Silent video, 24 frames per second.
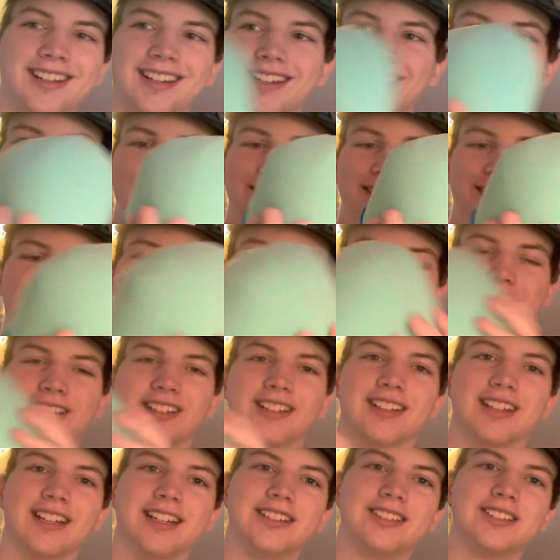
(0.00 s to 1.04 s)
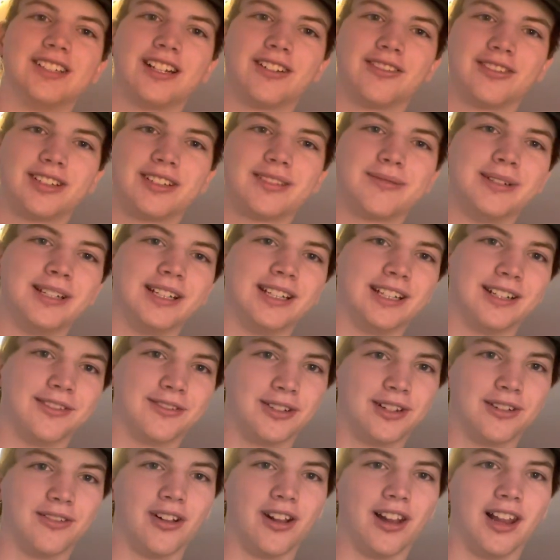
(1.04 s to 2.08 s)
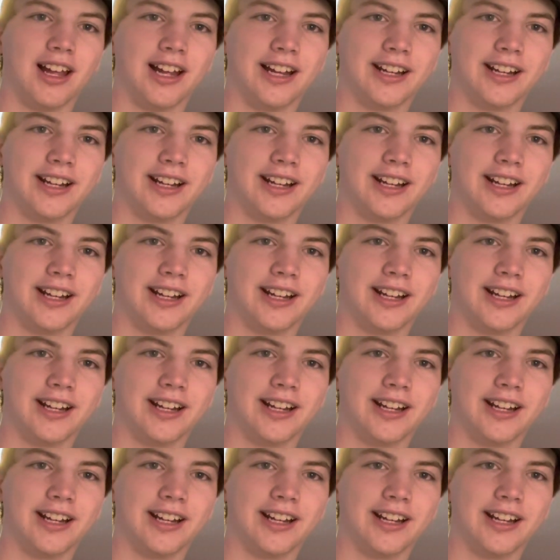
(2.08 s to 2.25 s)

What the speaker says: I mean, like generally speaking, if you have a